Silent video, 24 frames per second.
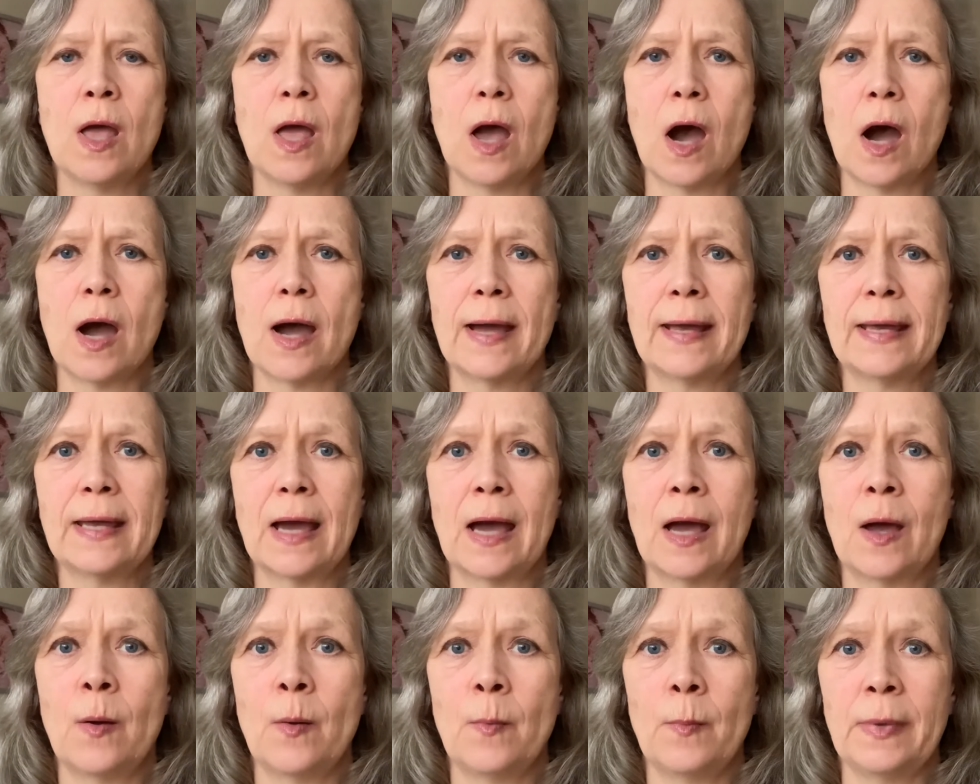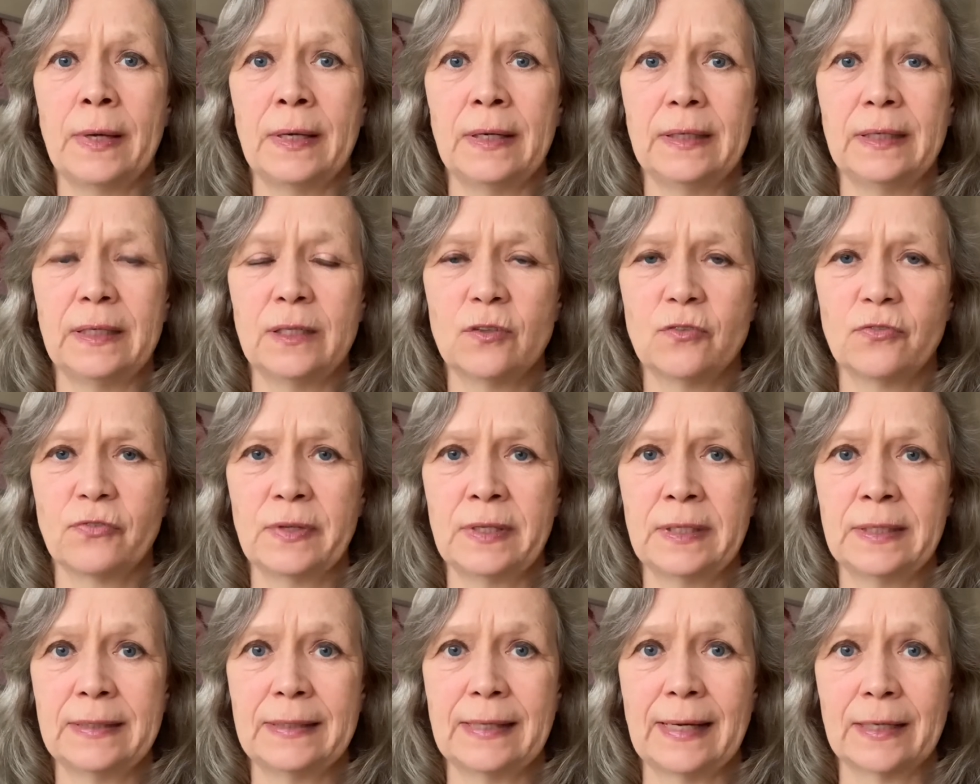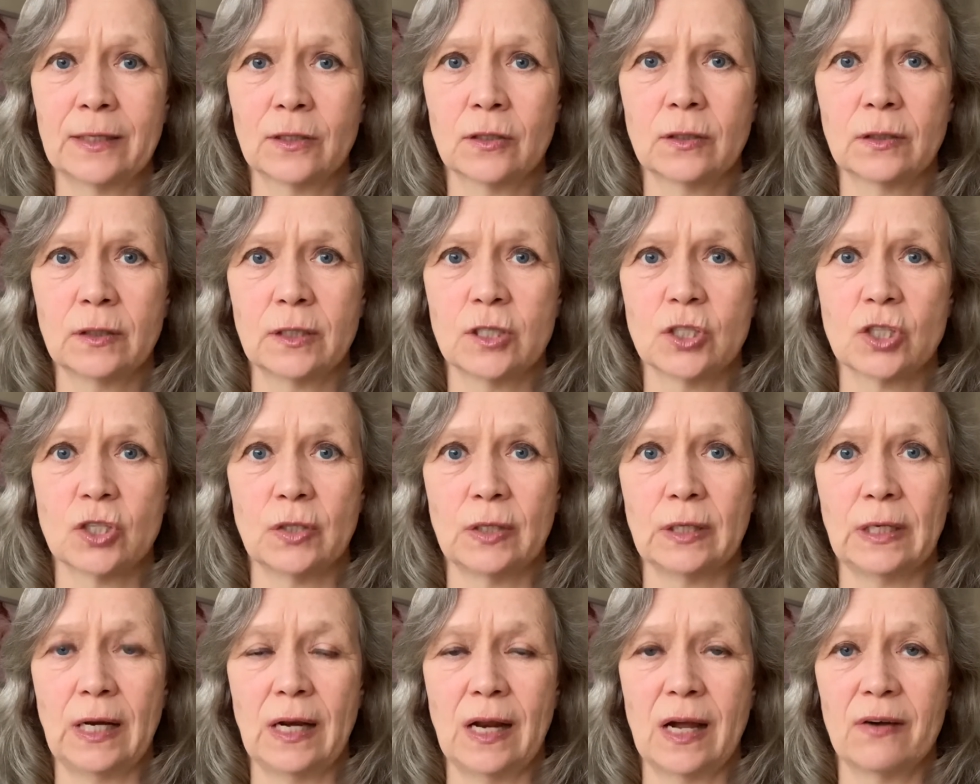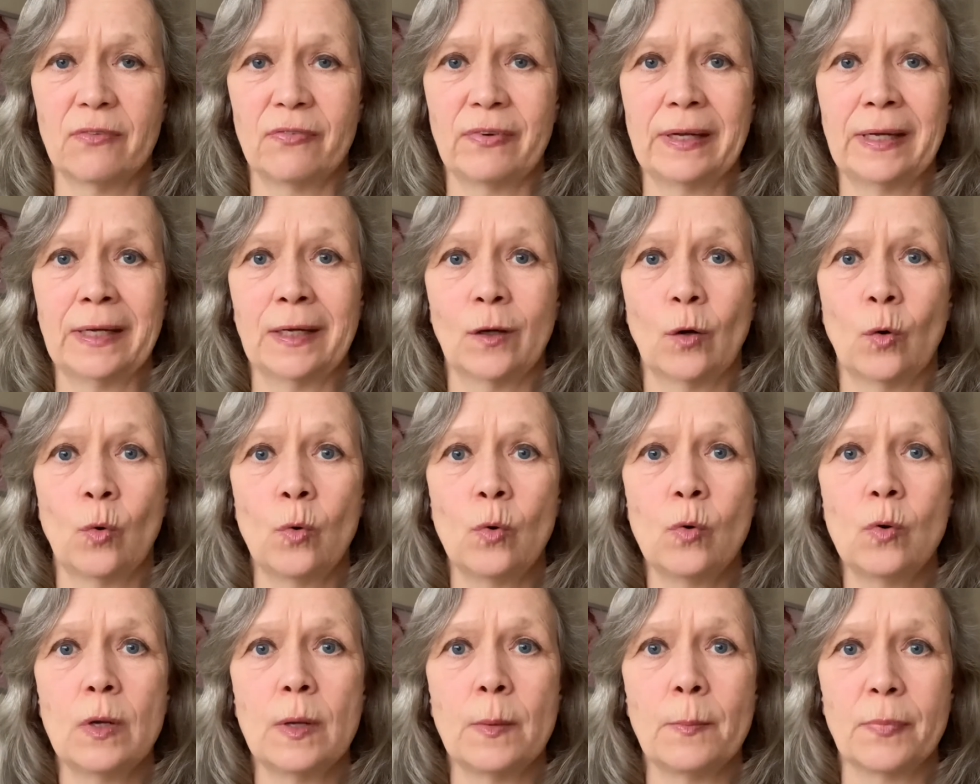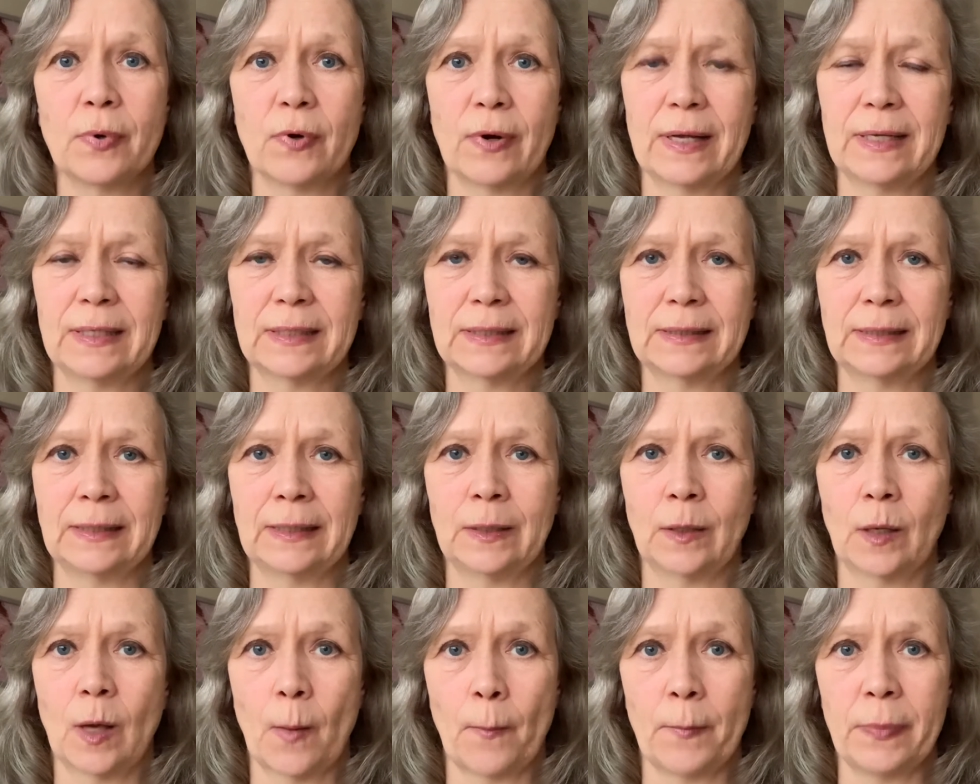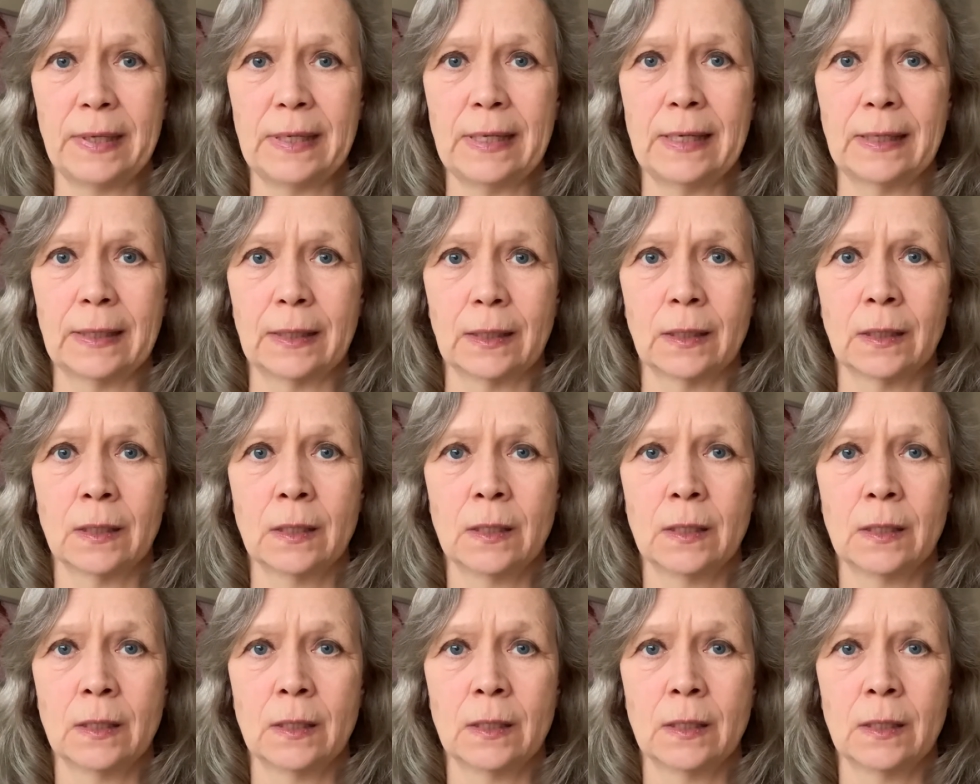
I am an infinite, unconditionally loving, all-embracing being.